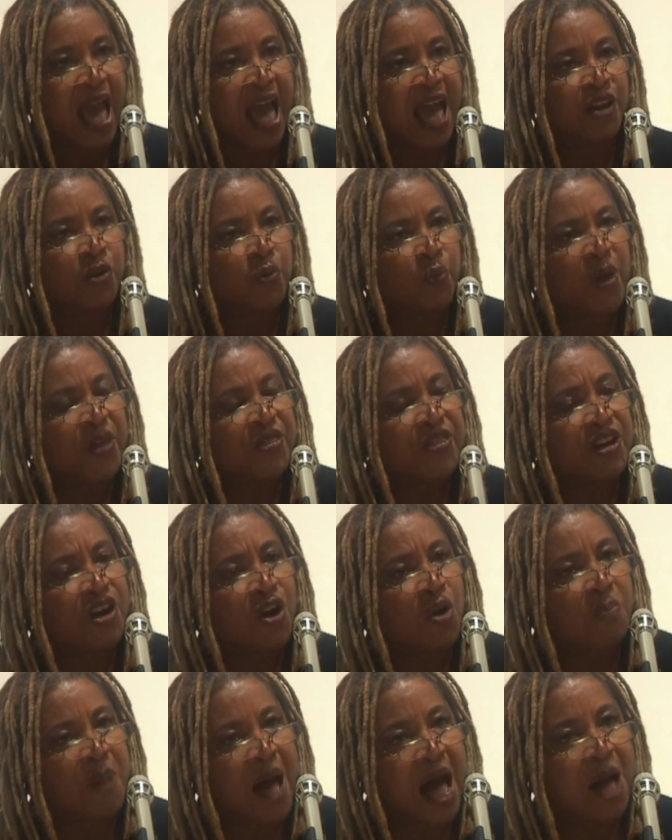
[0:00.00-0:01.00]
And with an
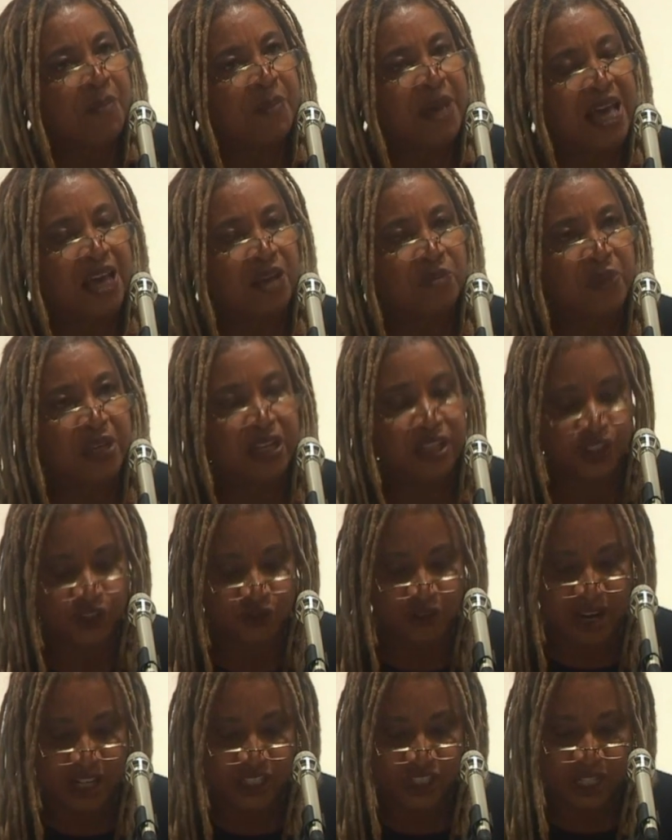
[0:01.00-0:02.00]
Obama
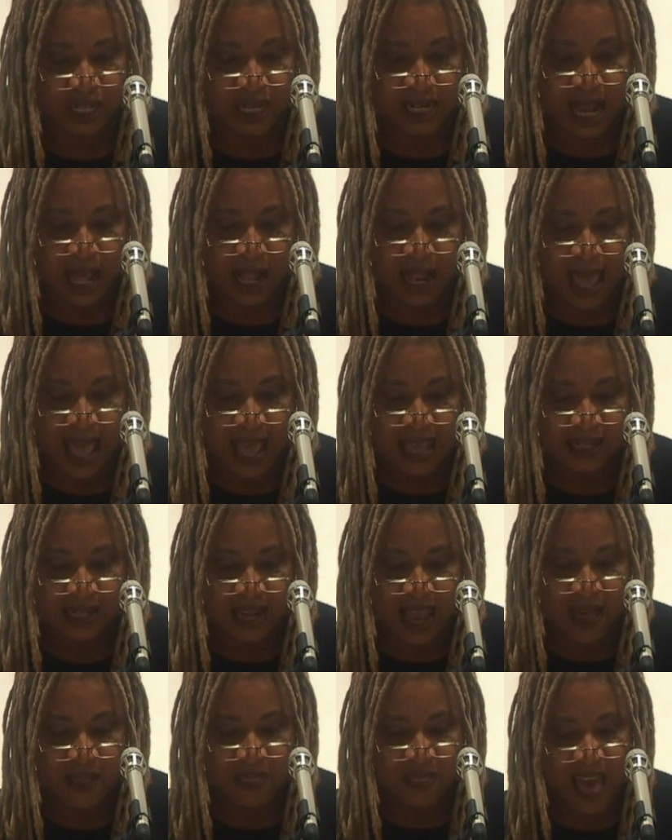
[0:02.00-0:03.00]
administration, and I'll
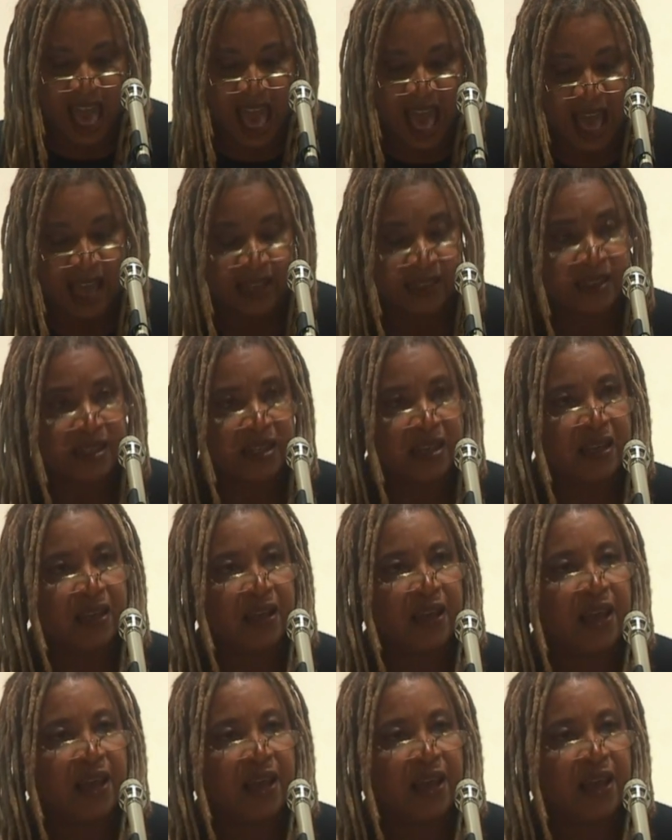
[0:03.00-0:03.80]
end on that,